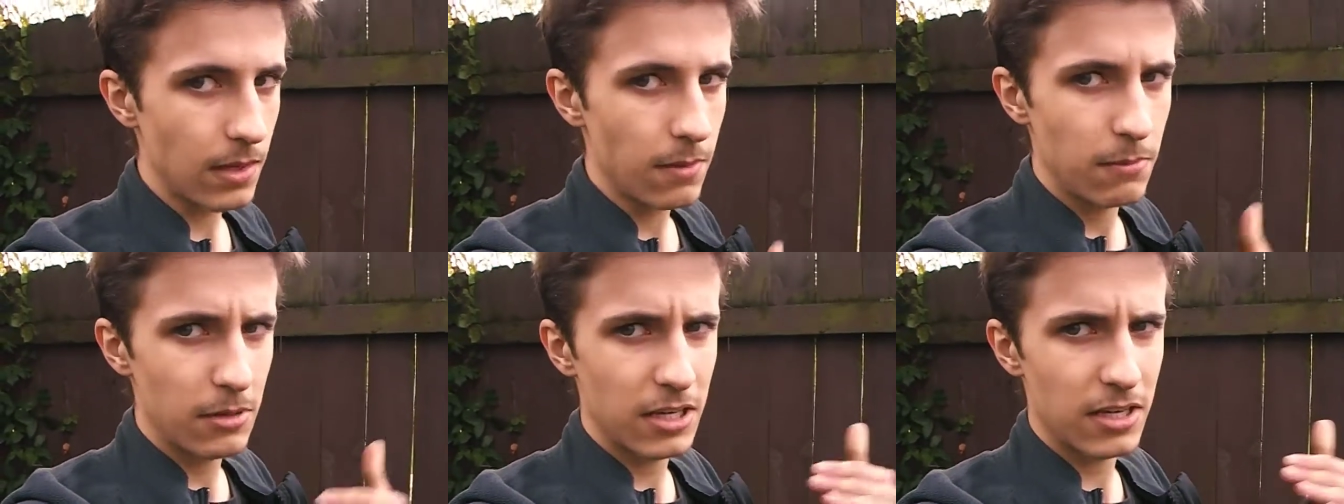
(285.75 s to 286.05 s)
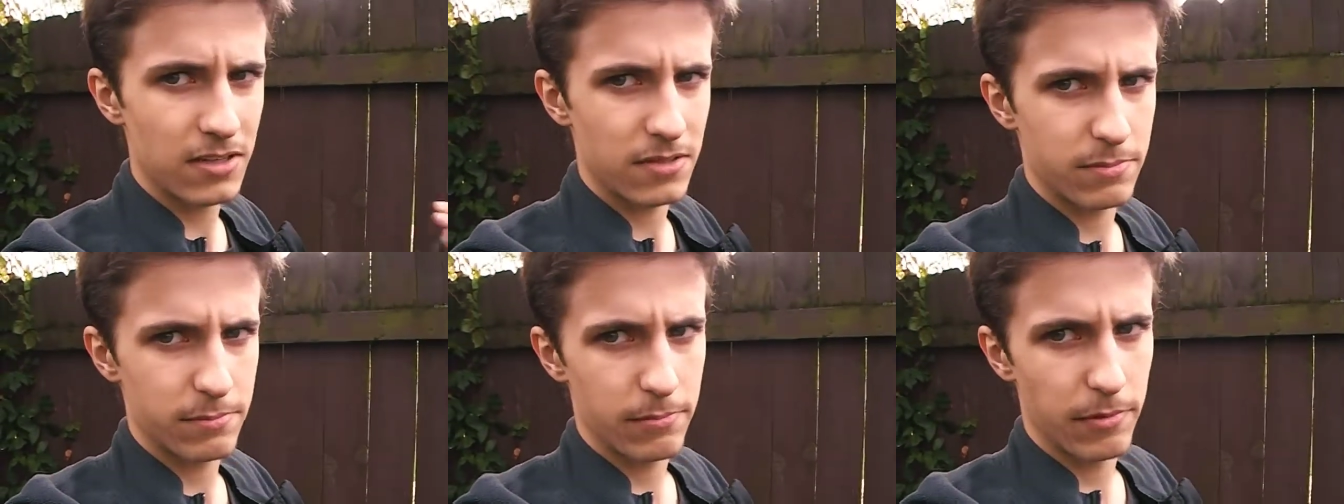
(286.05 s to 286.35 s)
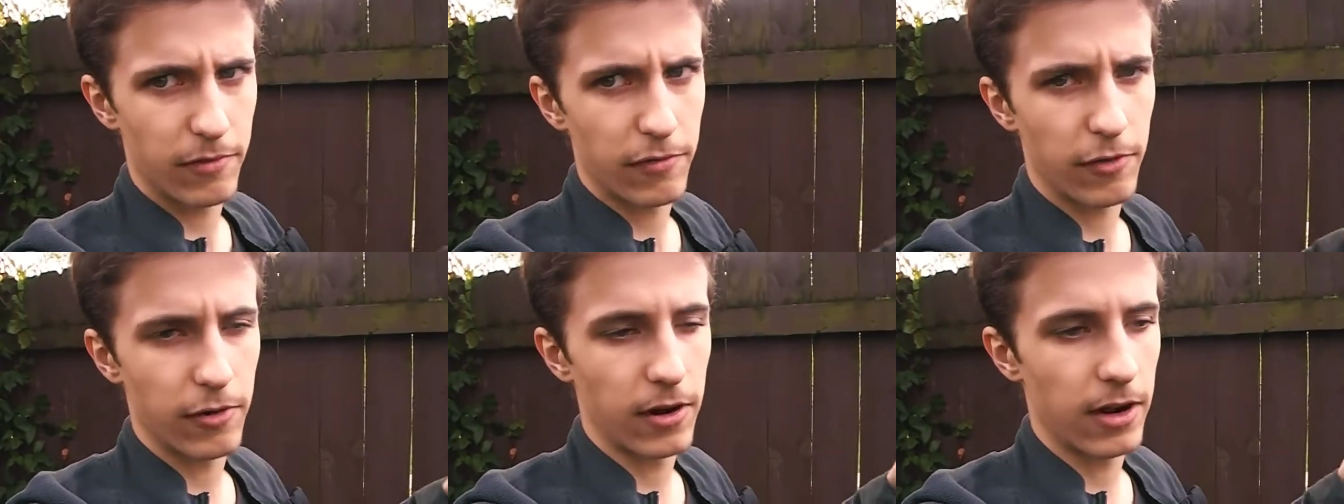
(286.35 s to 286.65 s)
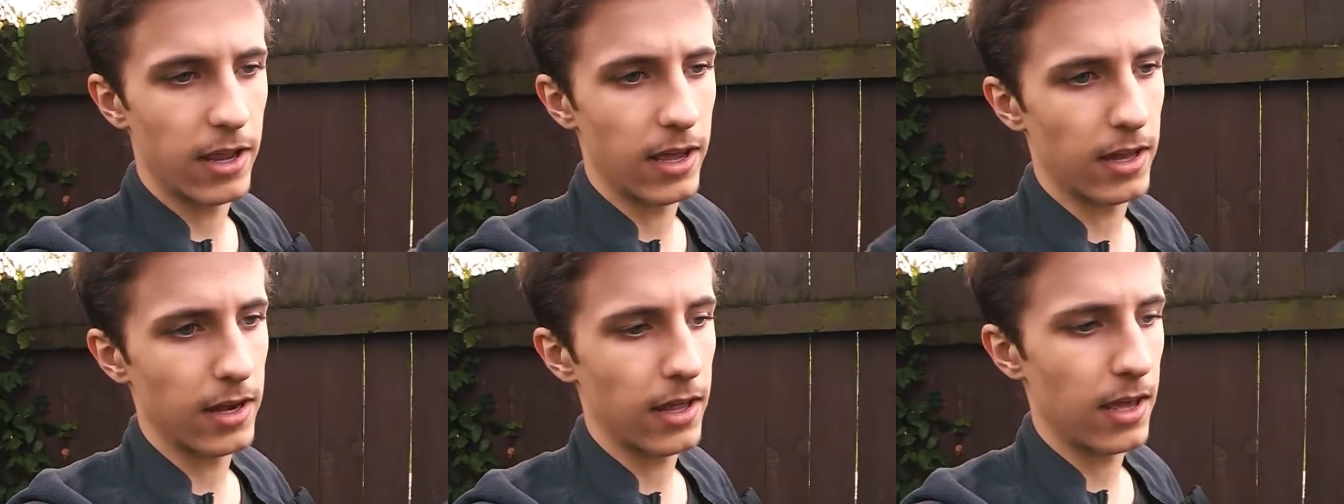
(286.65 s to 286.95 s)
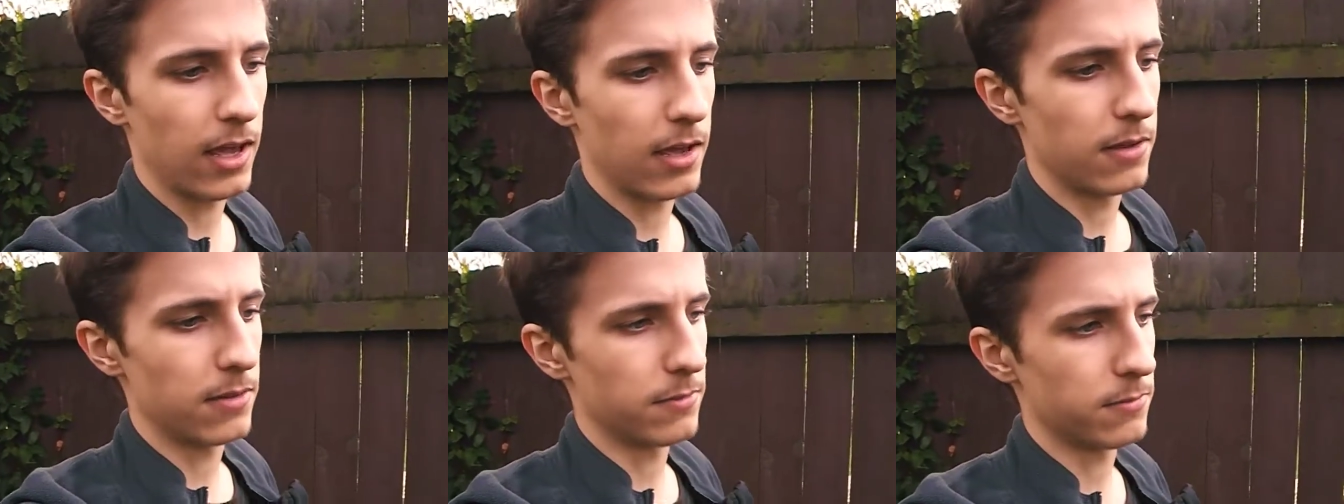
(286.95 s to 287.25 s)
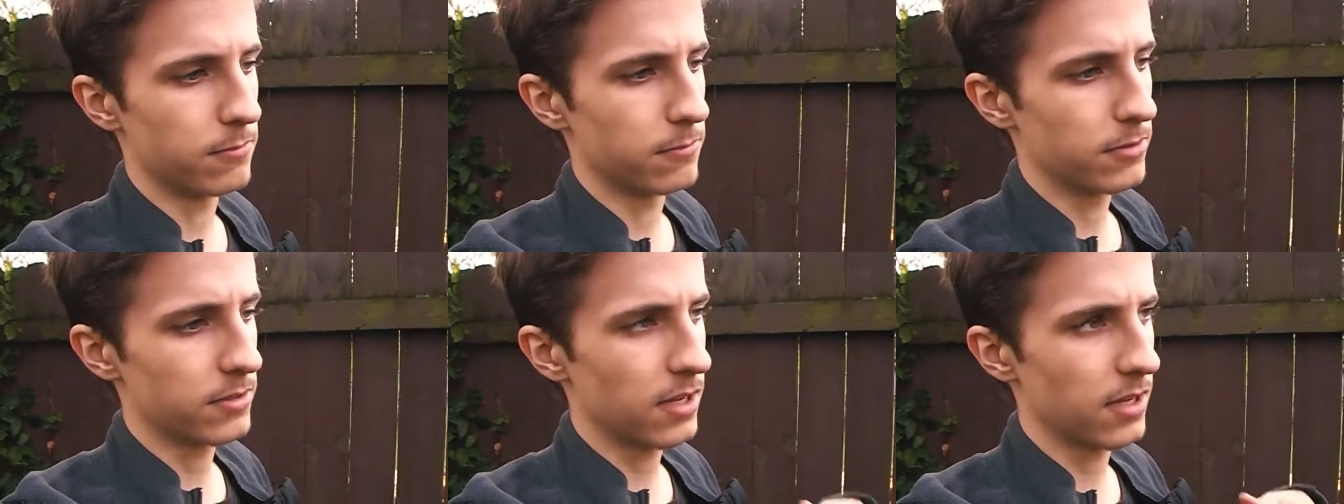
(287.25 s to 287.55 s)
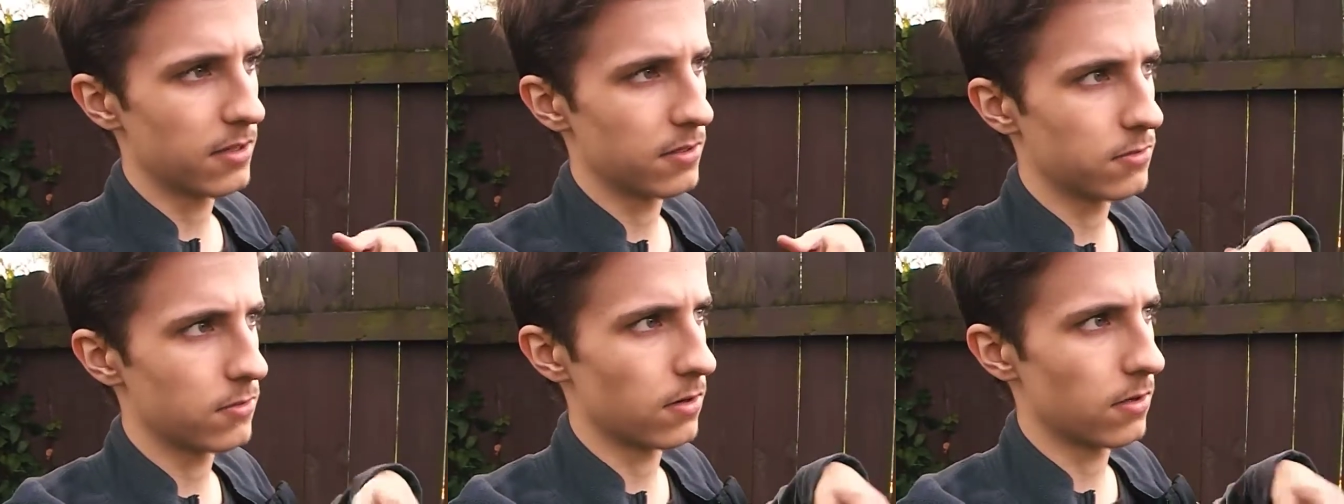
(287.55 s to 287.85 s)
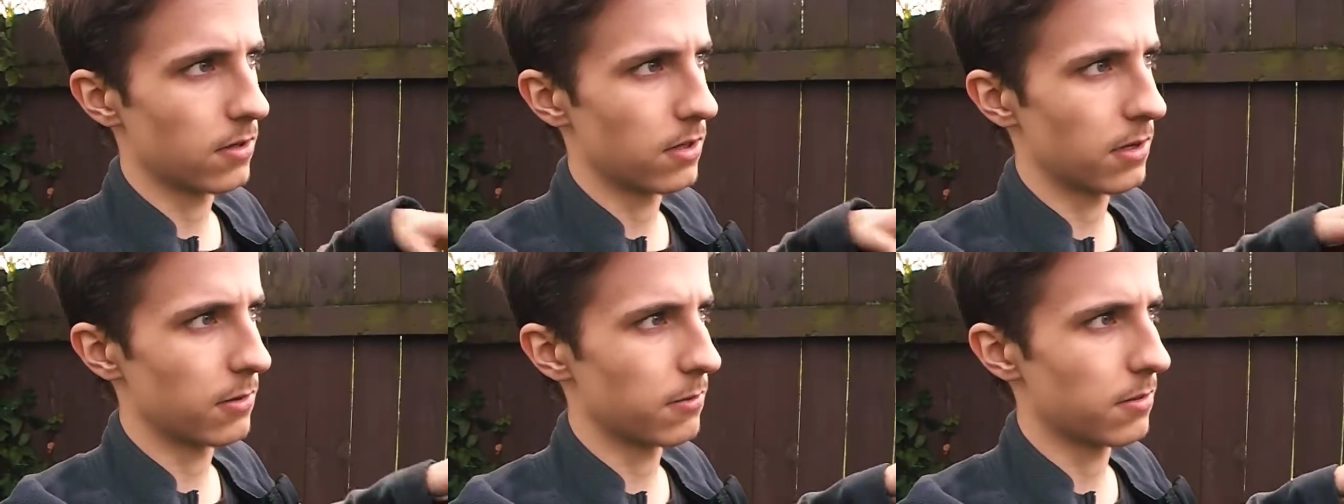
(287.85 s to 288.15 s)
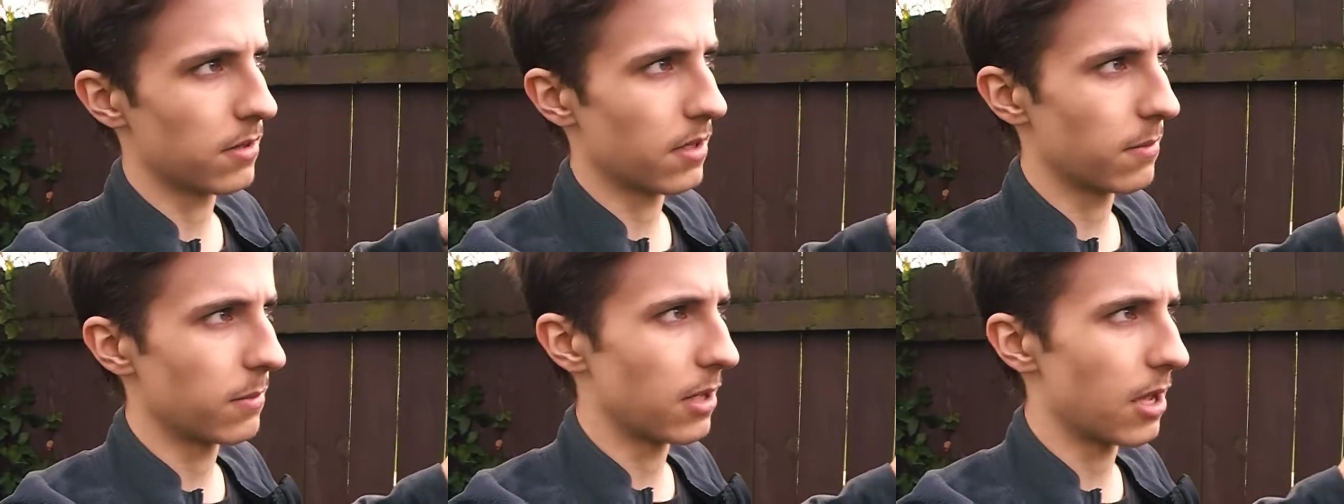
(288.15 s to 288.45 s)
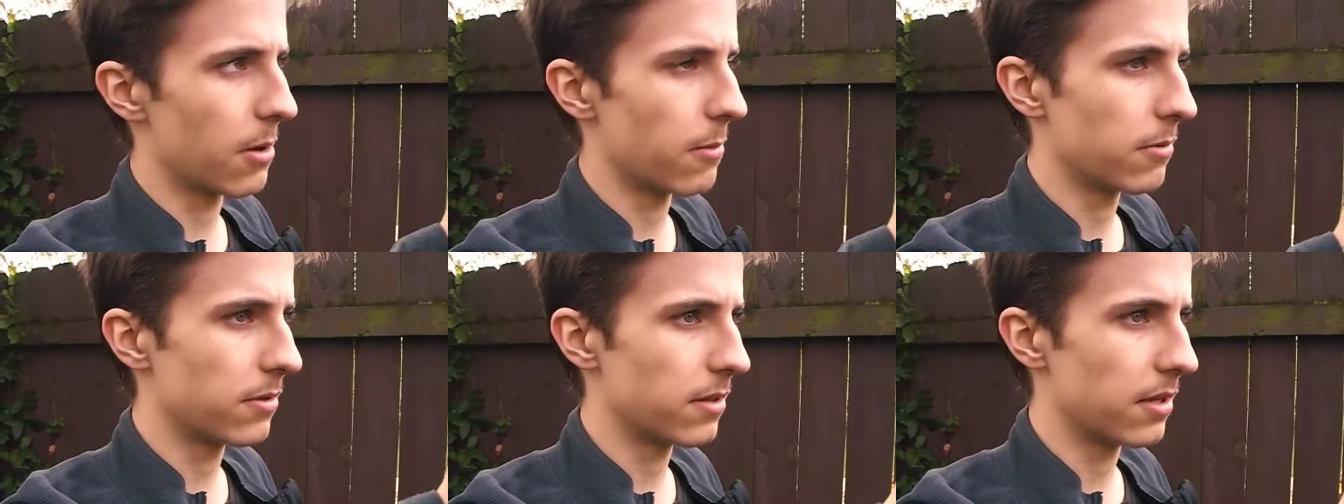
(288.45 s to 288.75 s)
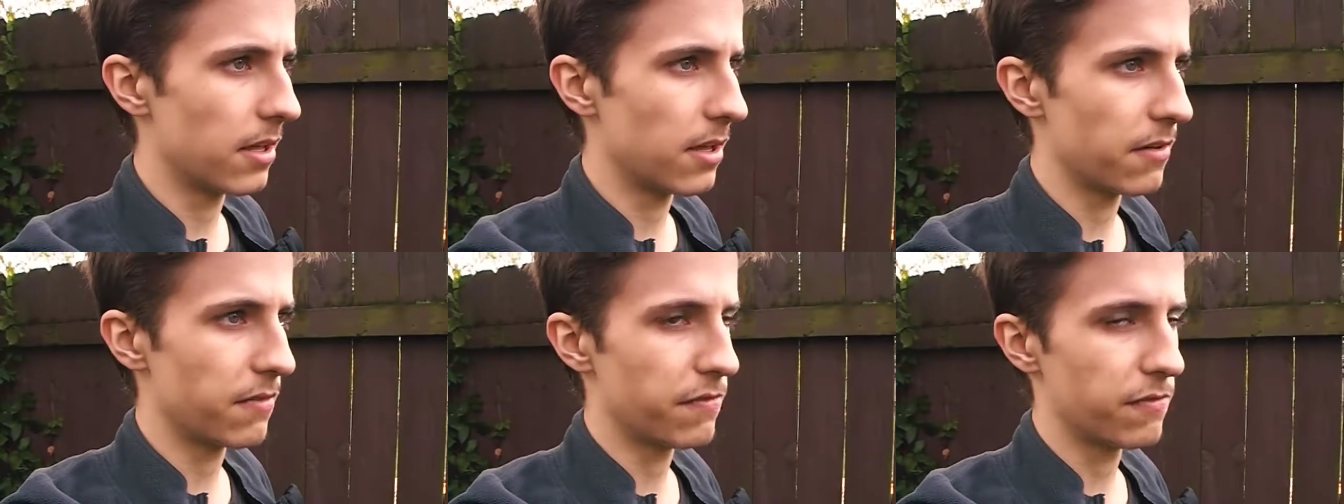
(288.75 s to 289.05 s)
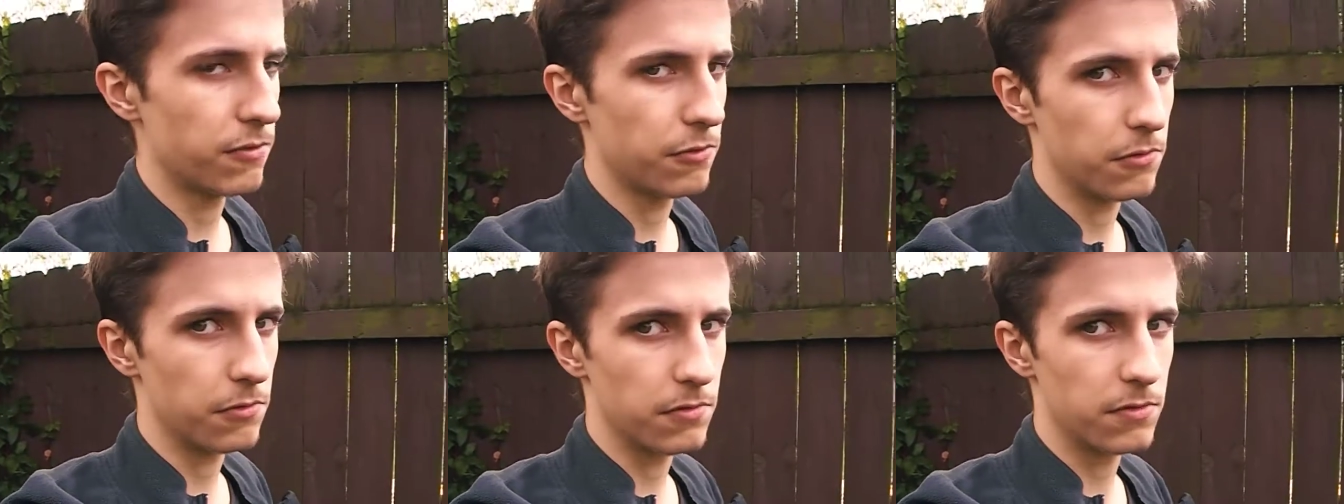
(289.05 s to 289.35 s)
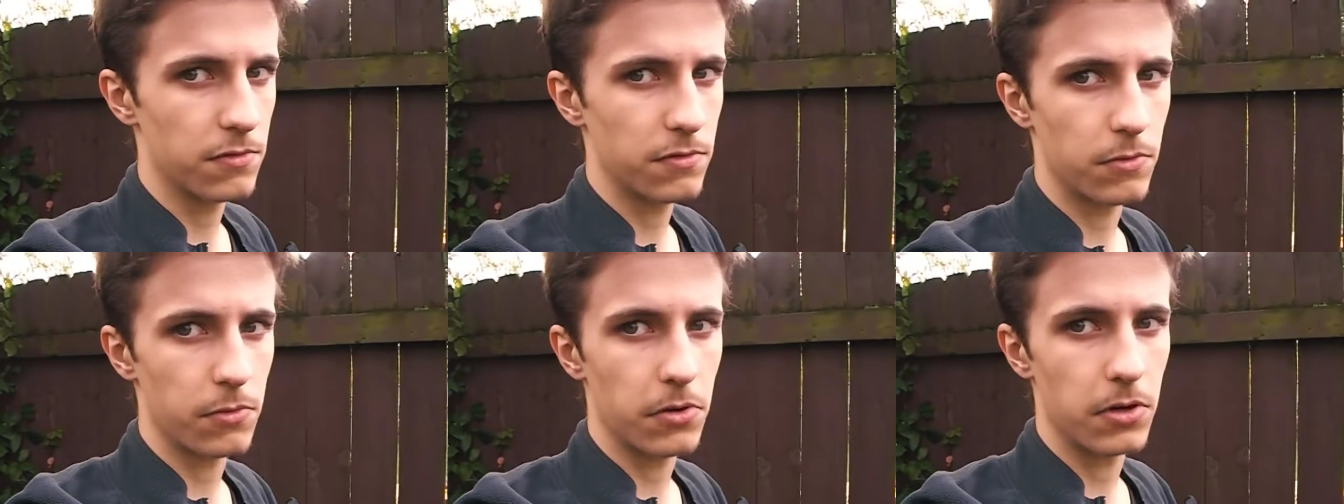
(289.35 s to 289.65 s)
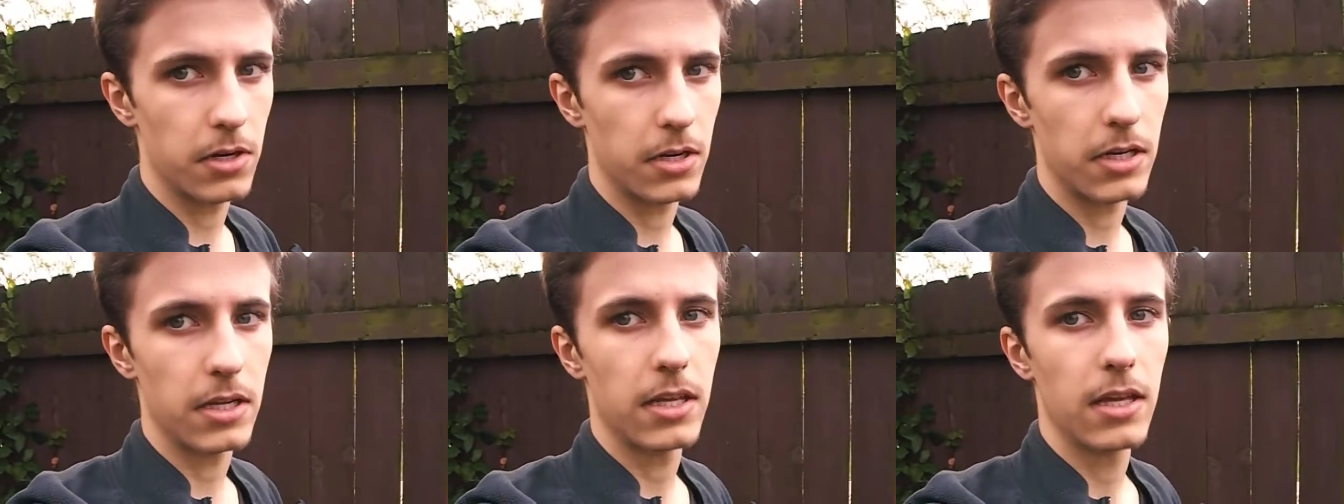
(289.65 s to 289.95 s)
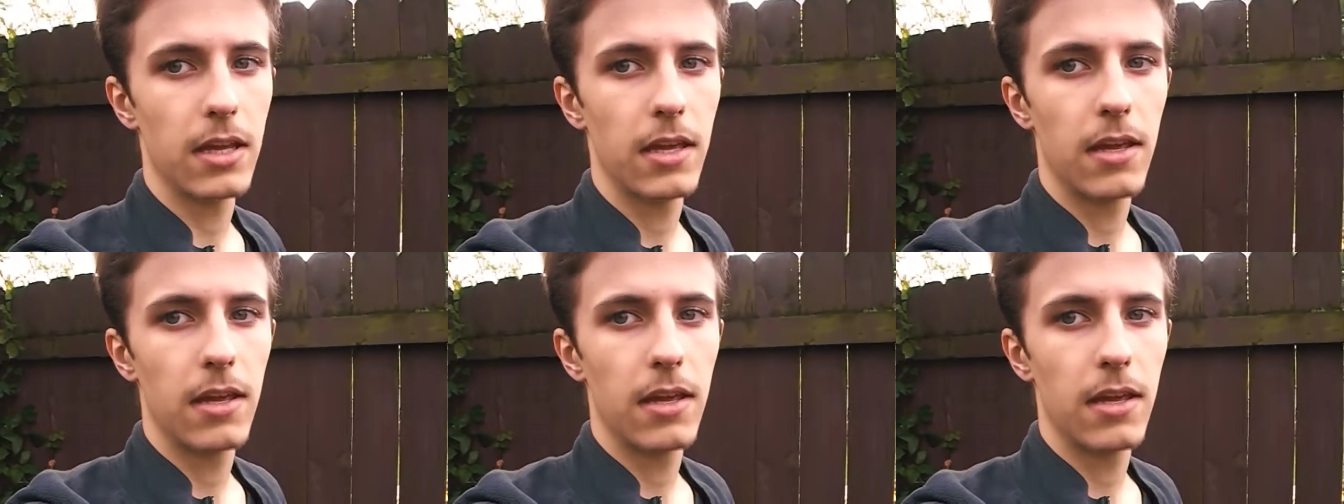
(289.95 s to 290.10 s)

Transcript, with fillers: because beforehand I was kind of struggling with coming up with a full story